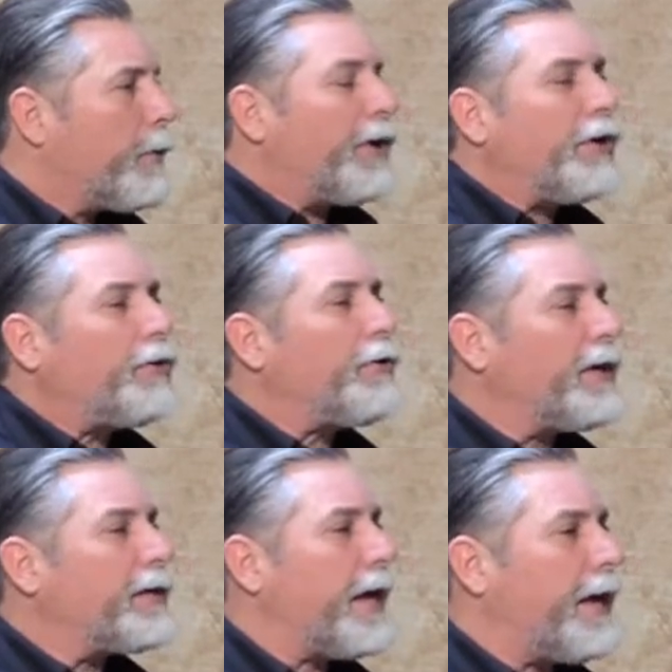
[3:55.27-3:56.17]
What are you going to do?
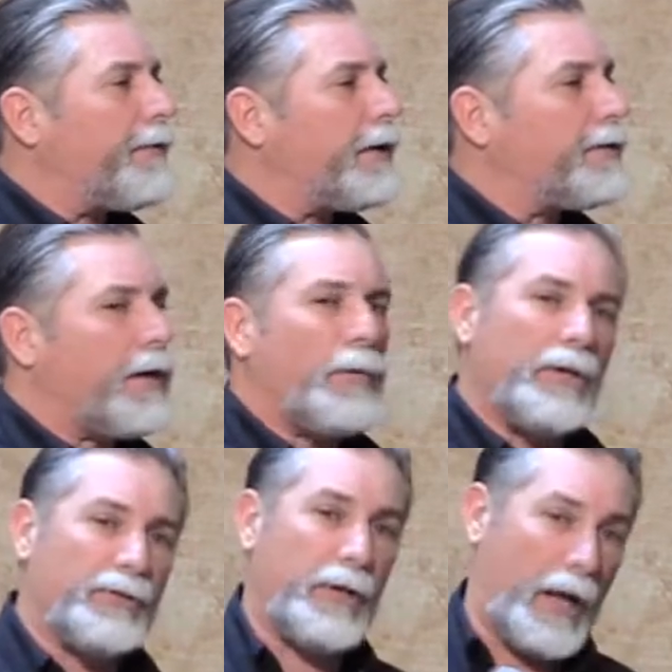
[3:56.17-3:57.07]
Get to heaven and say,
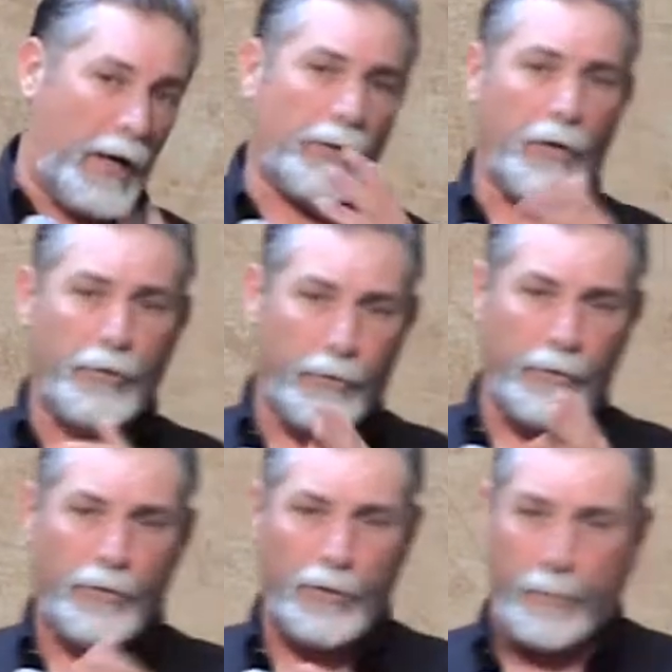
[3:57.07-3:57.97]
well, listen, God, I'll talk to
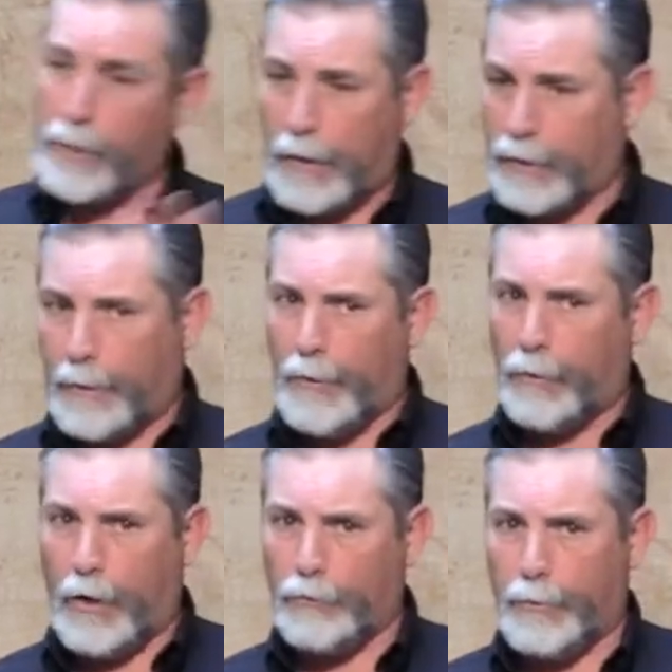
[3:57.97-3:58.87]
you in Jesus, but I'll uh, keep the
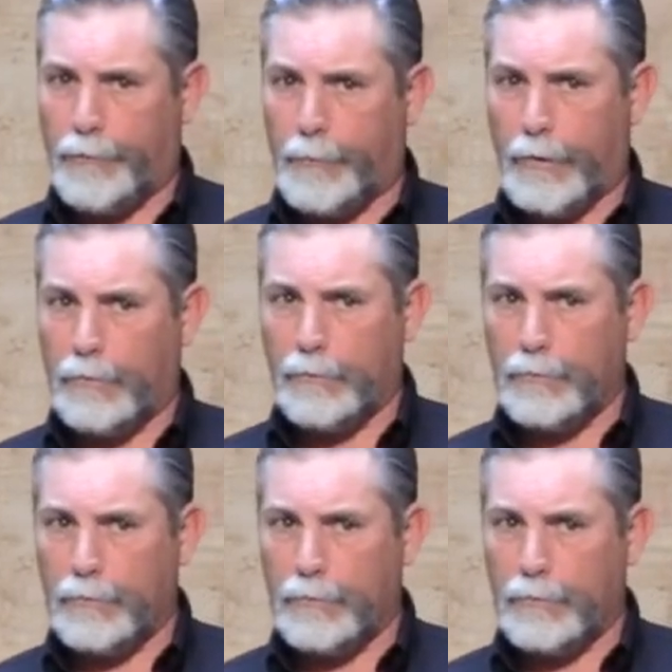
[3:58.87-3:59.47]
Holy Ghost away from me.